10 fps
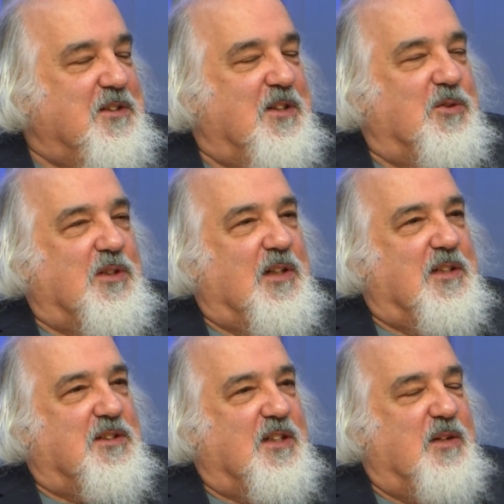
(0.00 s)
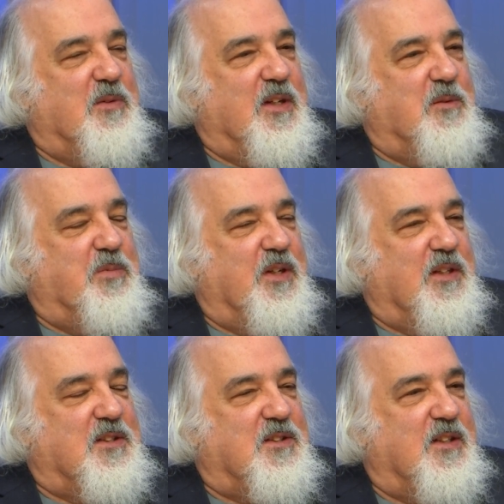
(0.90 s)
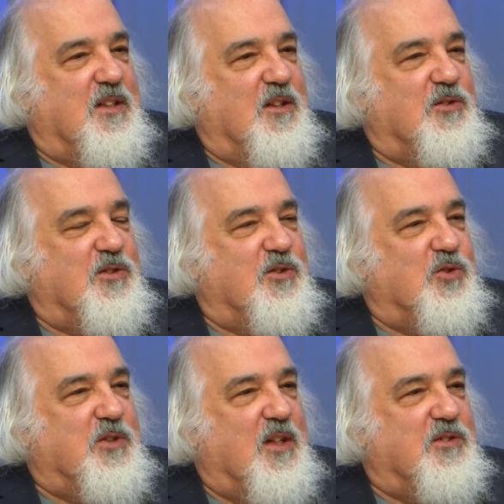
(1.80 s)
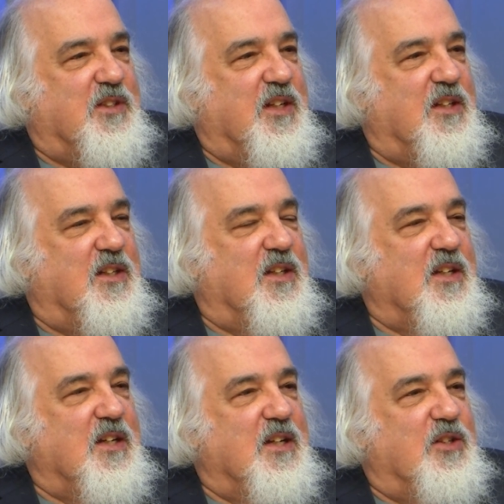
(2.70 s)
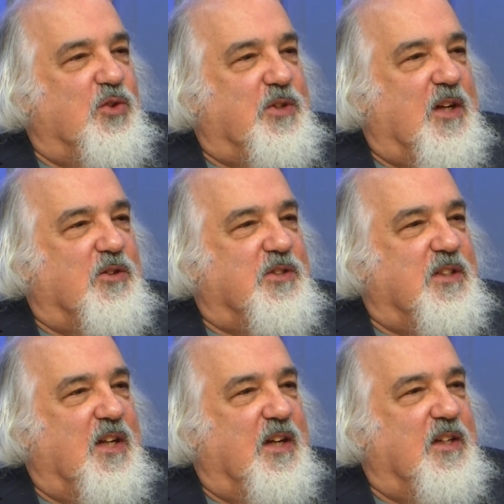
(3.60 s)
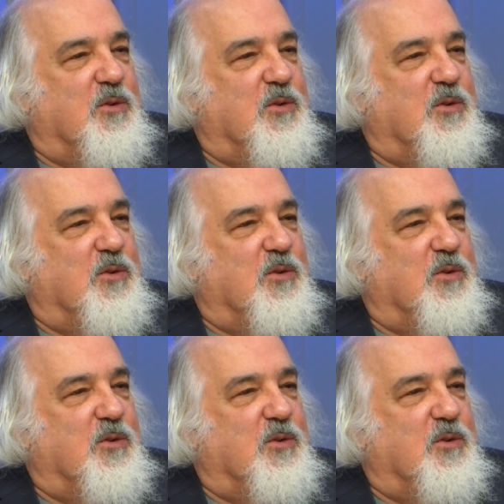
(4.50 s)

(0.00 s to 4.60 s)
That was the last time I had been on the city council, 2008, 2009.